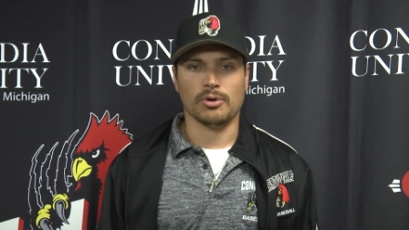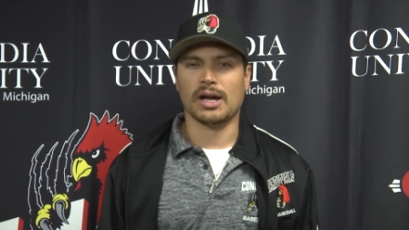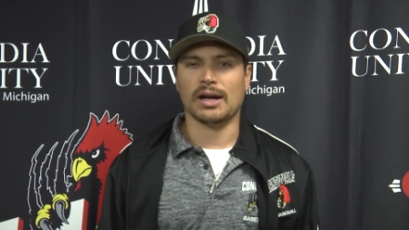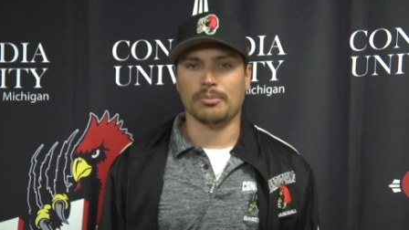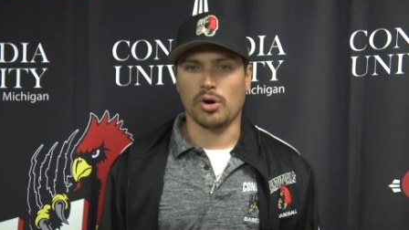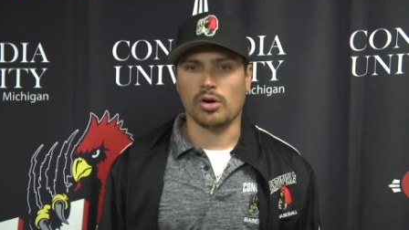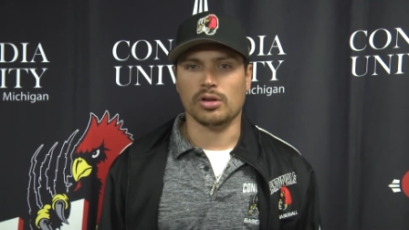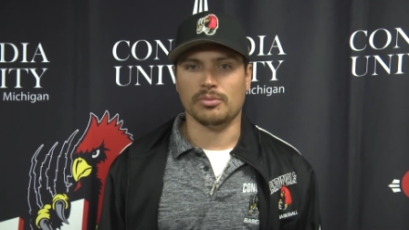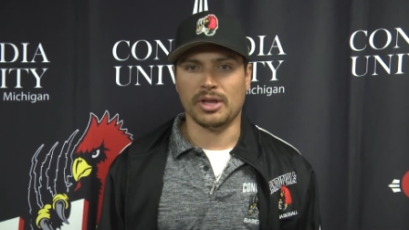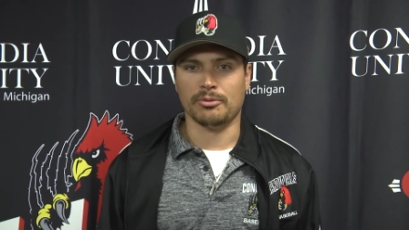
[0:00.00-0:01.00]
what kind of ball
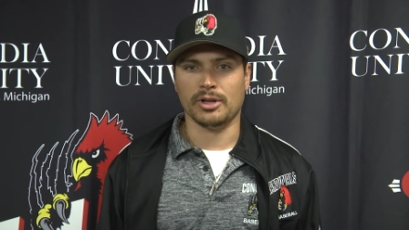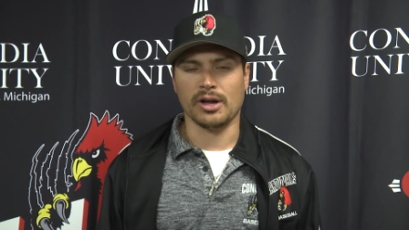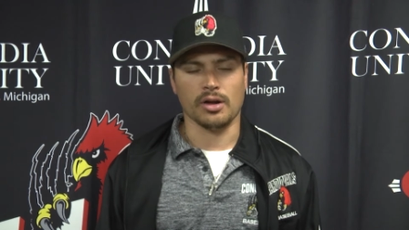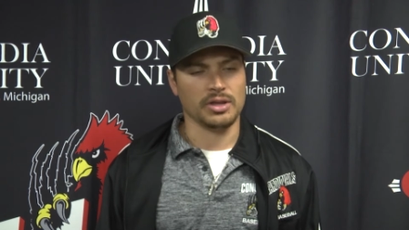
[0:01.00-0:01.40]
club they really are.